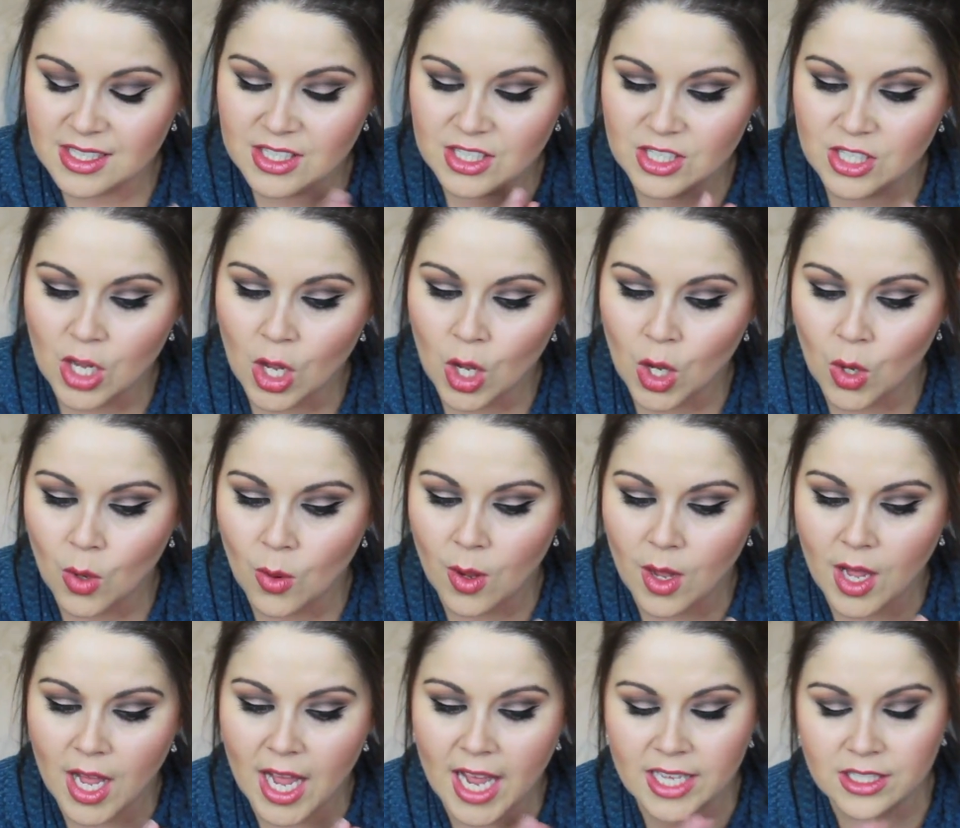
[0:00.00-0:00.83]

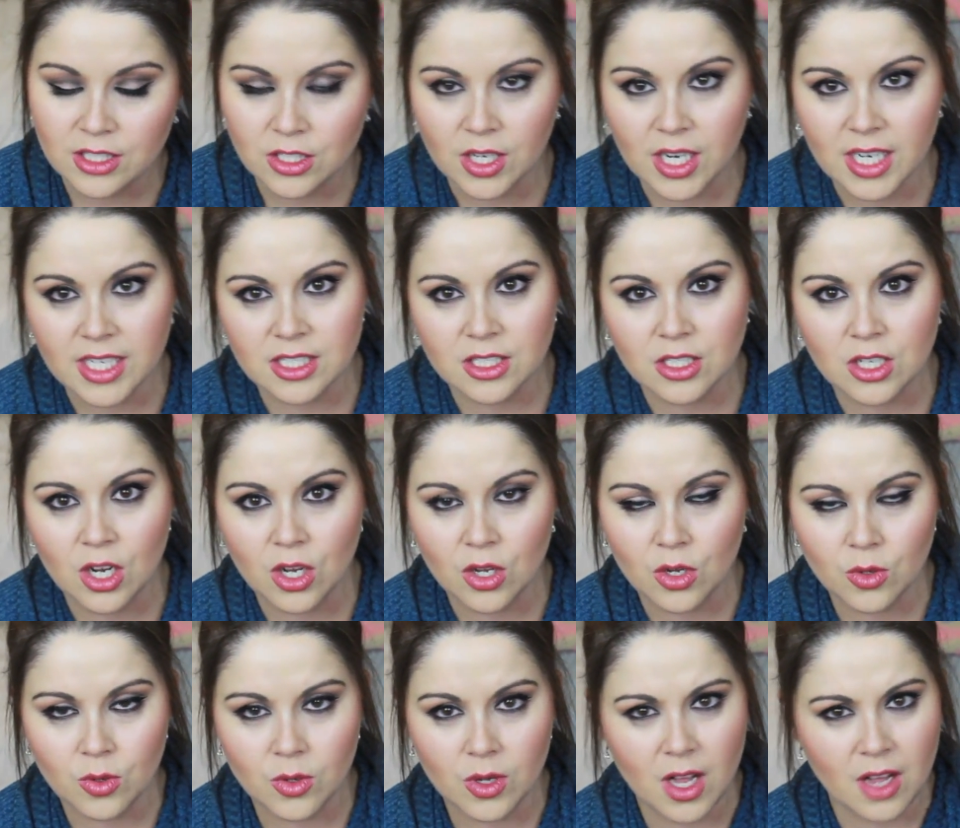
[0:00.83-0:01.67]
So as you guys
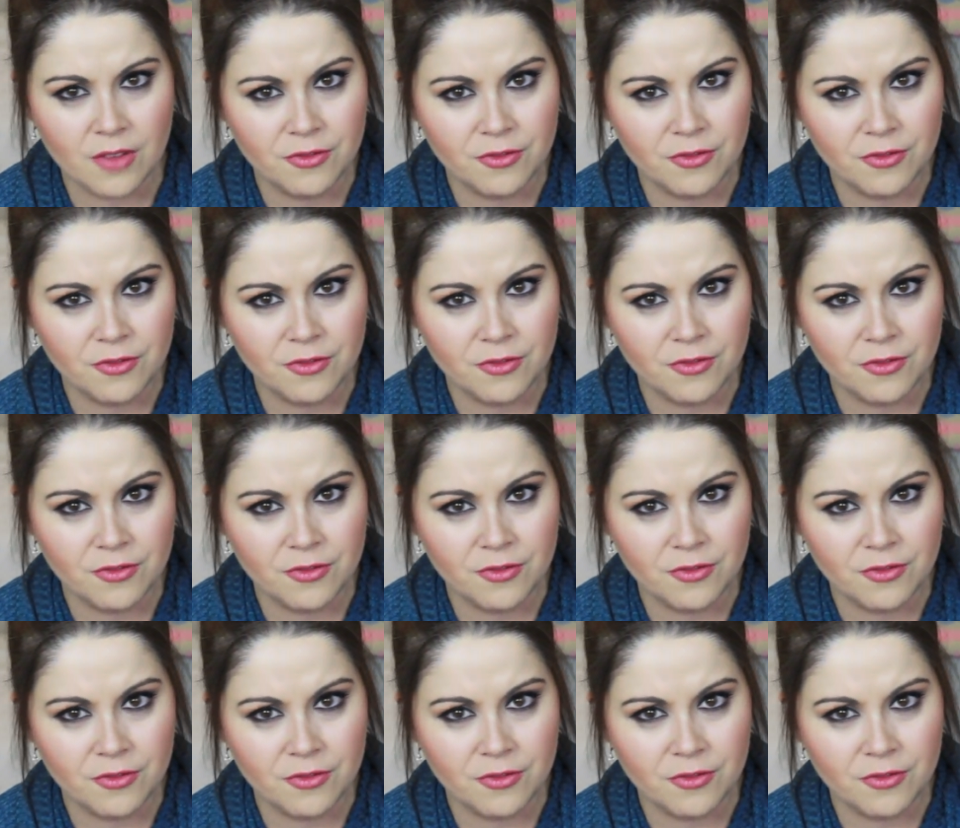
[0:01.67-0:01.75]
know,